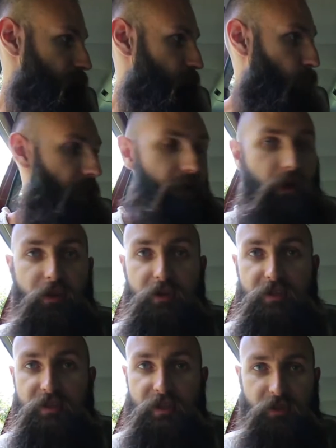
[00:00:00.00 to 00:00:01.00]
what, another
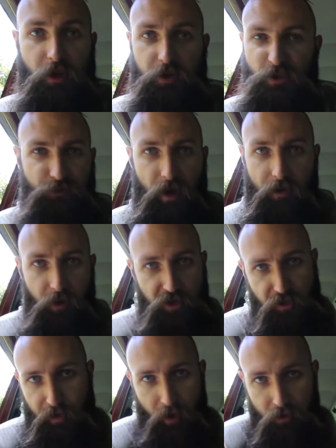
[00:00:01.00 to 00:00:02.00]
600,
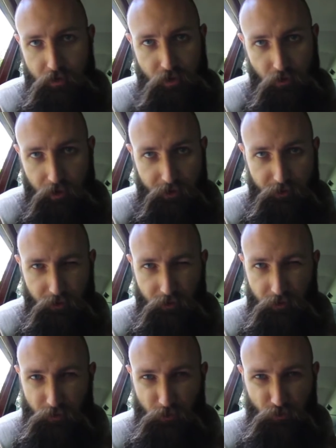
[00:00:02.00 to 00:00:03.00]
500 pounds or whatever?
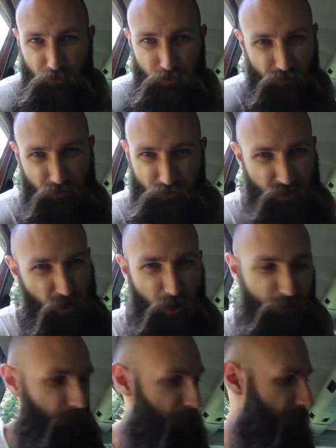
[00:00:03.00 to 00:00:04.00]
Sorry
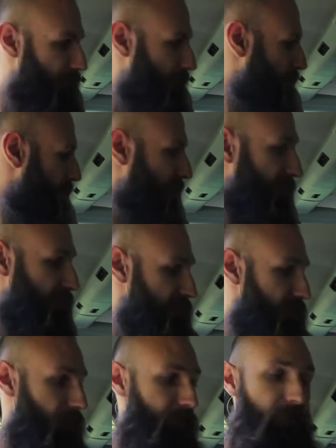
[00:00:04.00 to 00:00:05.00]
if my math is
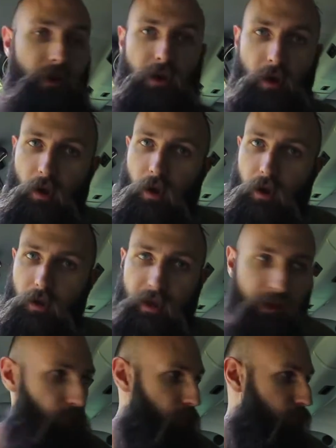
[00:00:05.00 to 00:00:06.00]
off.
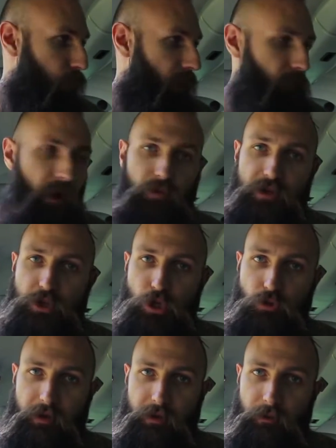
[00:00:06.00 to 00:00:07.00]
Like, what will I be
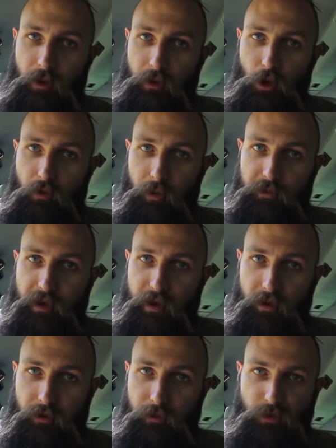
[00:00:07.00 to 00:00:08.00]
doing going up the
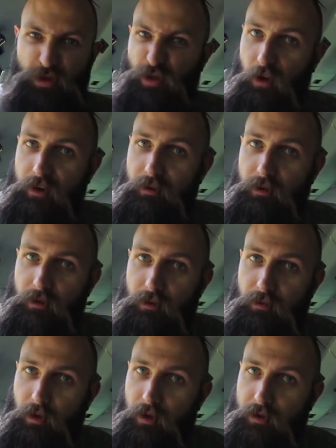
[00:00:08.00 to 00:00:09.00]
hill? 30
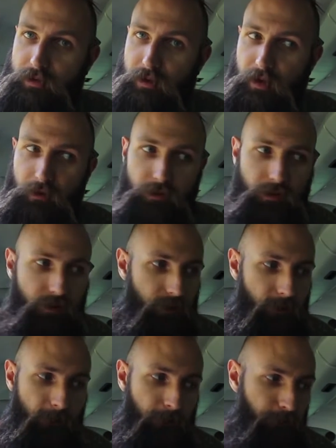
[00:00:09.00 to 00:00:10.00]
miles an hour?
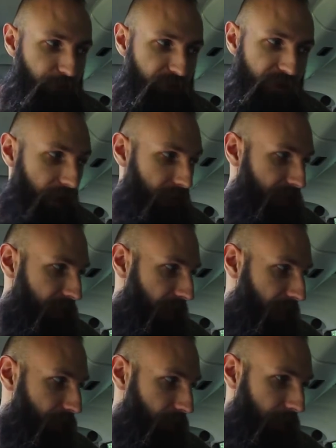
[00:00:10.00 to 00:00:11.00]

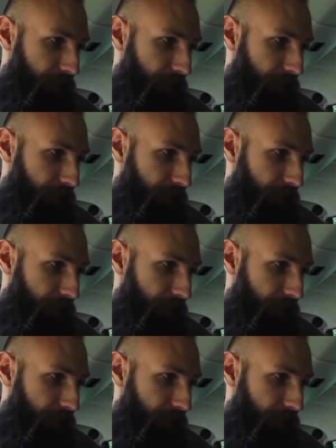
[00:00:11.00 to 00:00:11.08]
That right